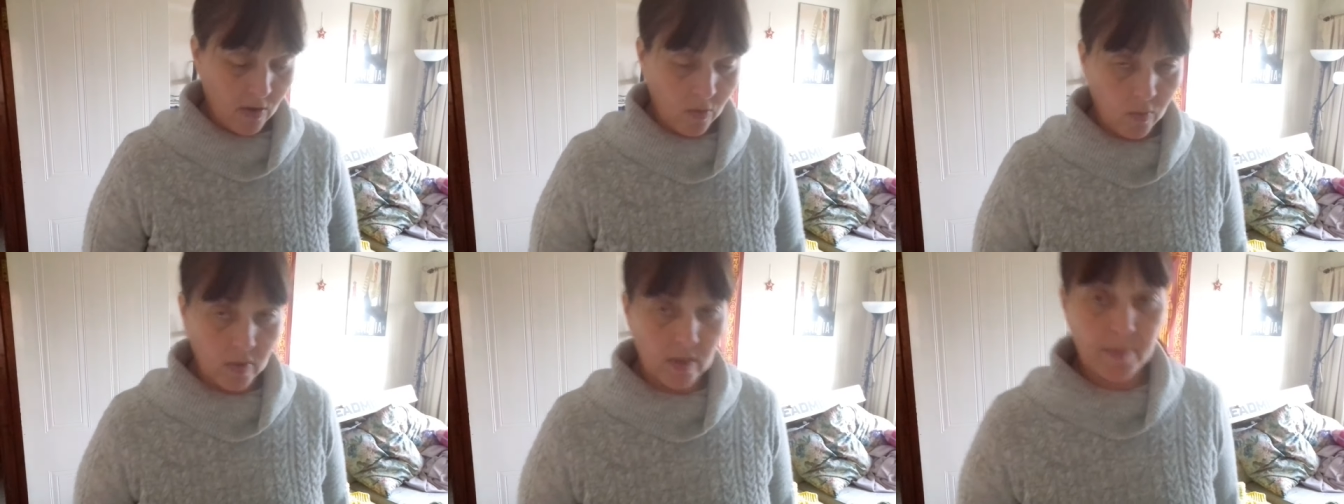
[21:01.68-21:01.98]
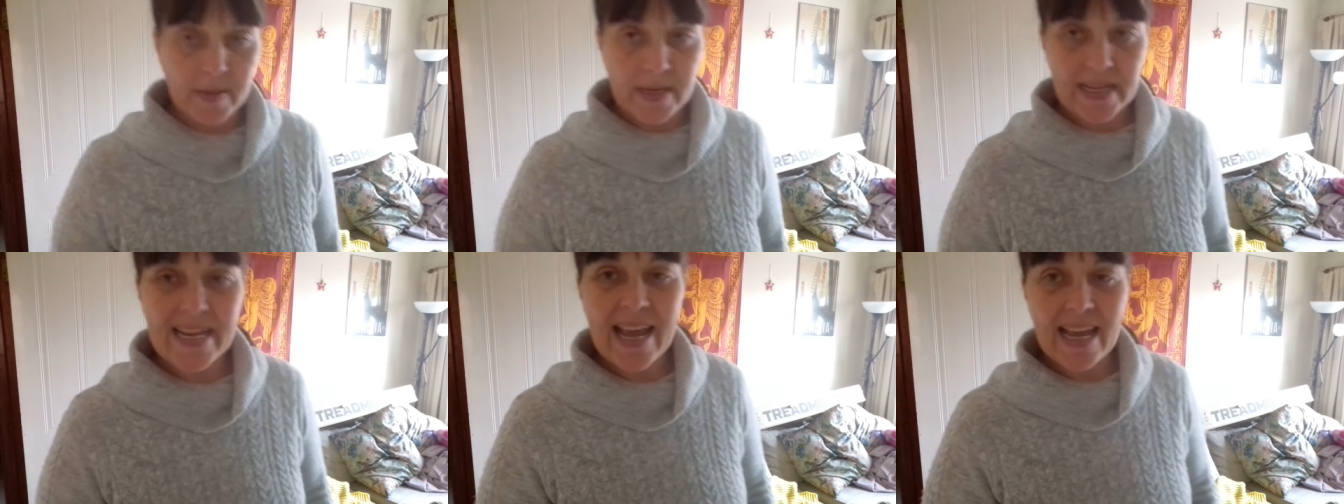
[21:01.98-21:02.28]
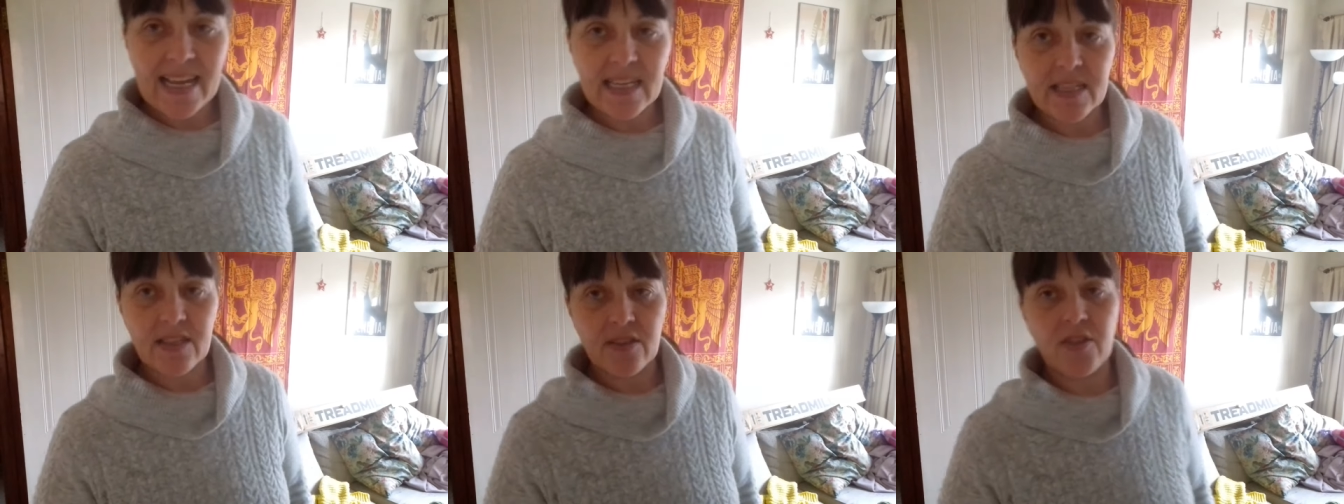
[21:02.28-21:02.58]
will be
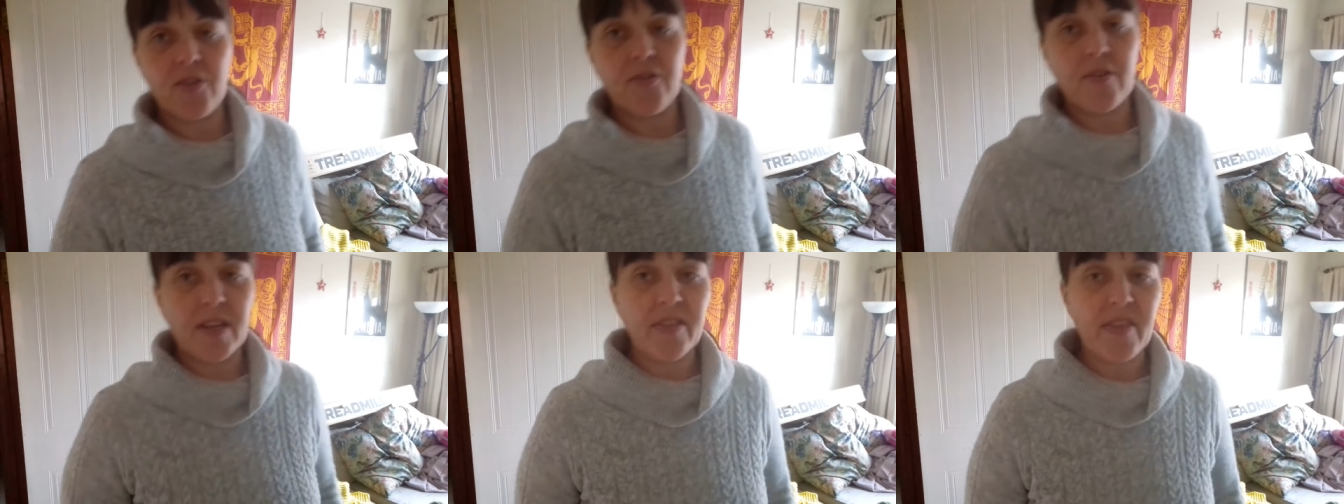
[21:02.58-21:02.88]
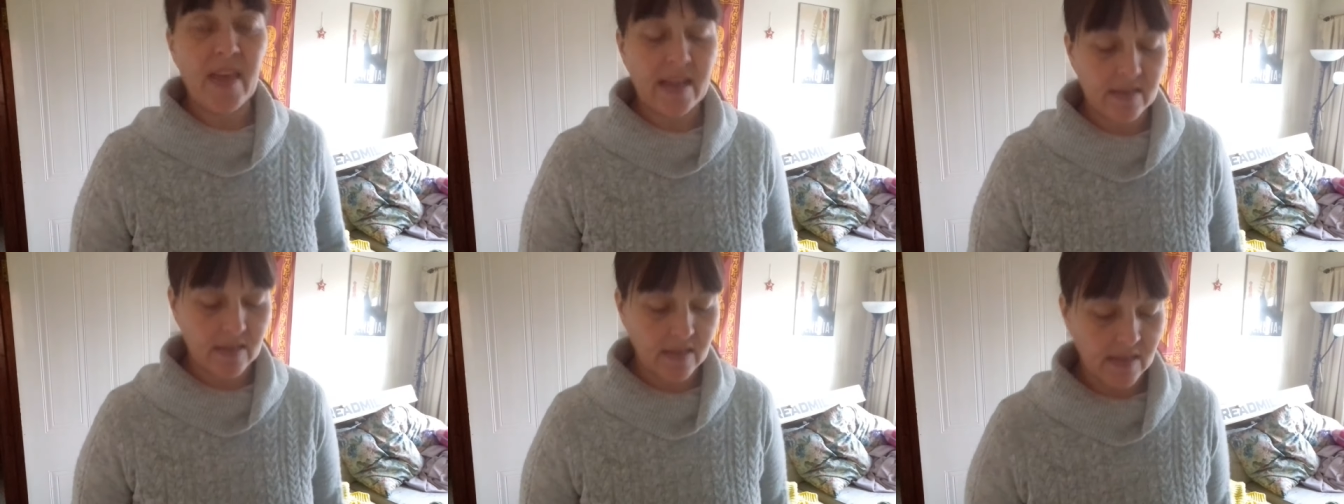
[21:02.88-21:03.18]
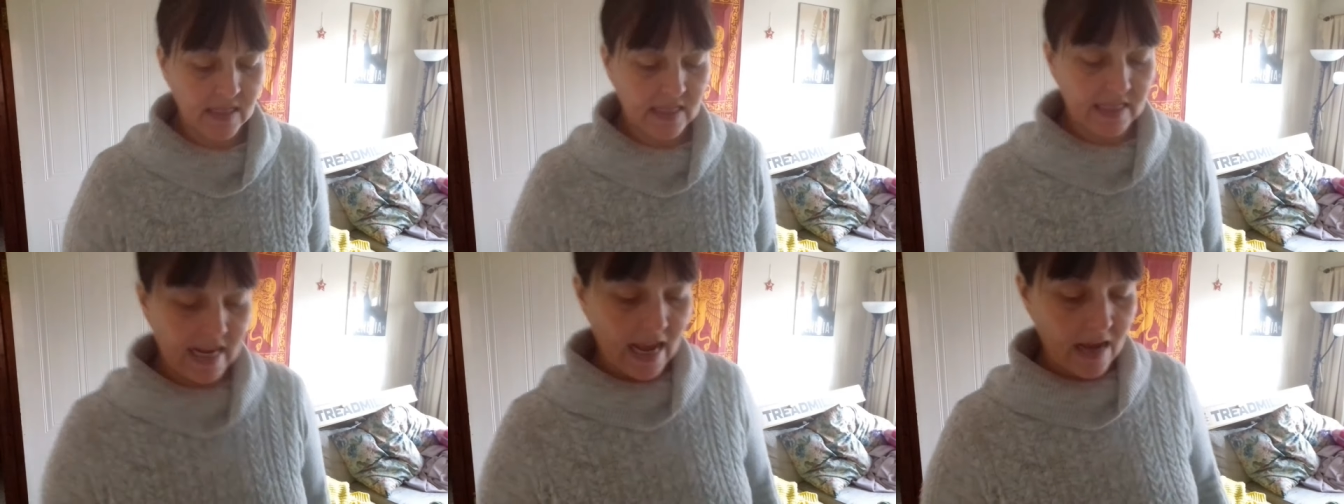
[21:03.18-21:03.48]
less than 3,000
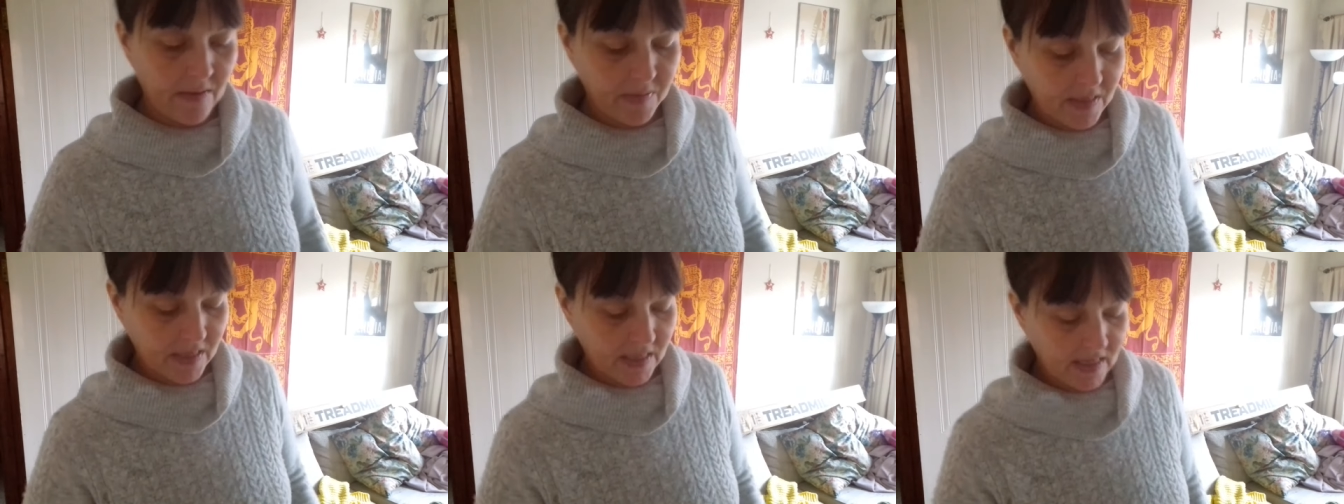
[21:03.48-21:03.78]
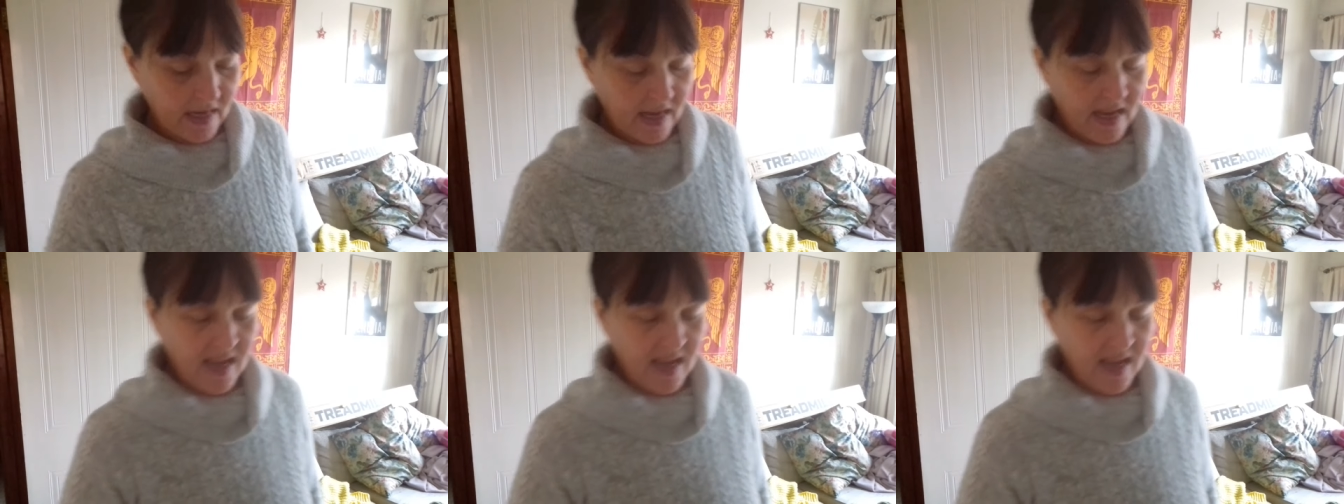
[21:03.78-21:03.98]
steps.